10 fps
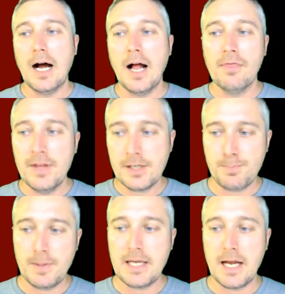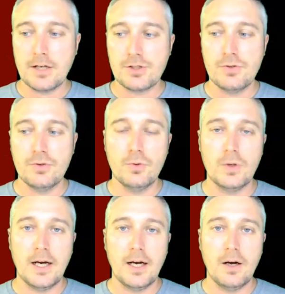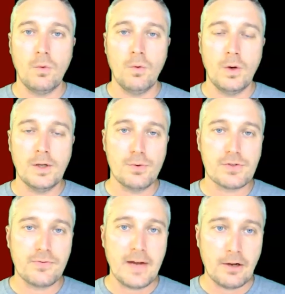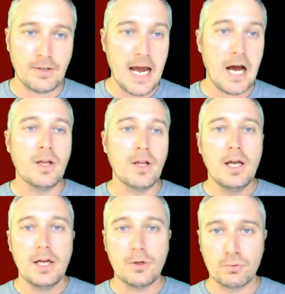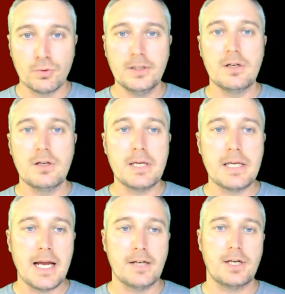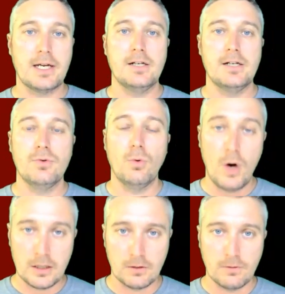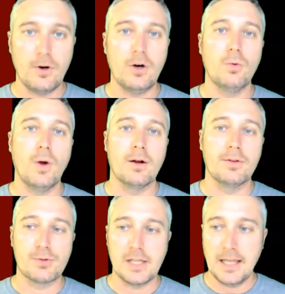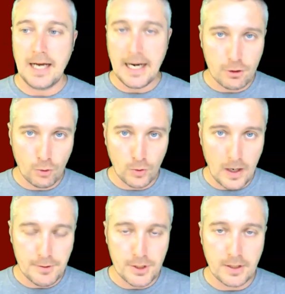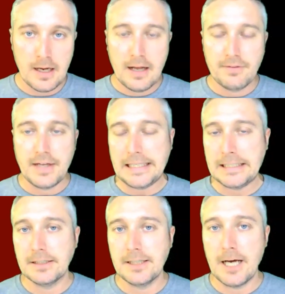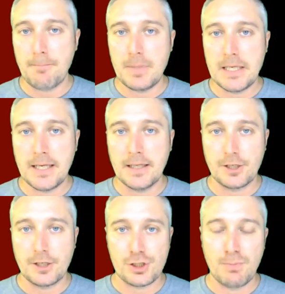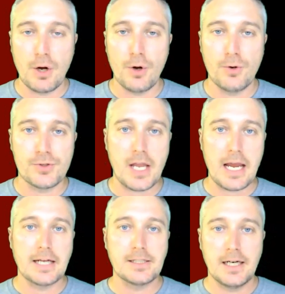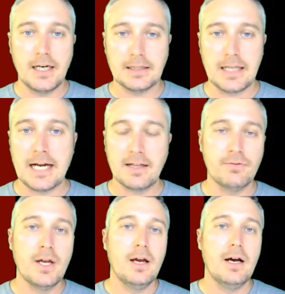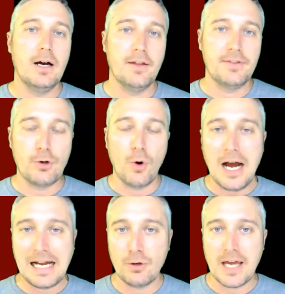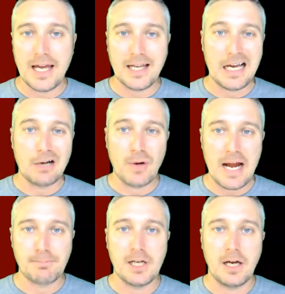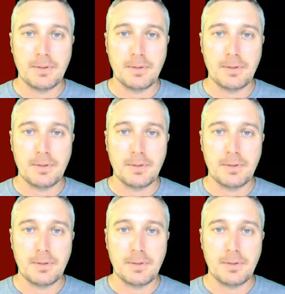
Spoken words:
this began to, once it was found out, it really began to kind of do a waterfall where there was a lot of corruption that ended up being exposed, and a lot of the Ohio gang got wrapped up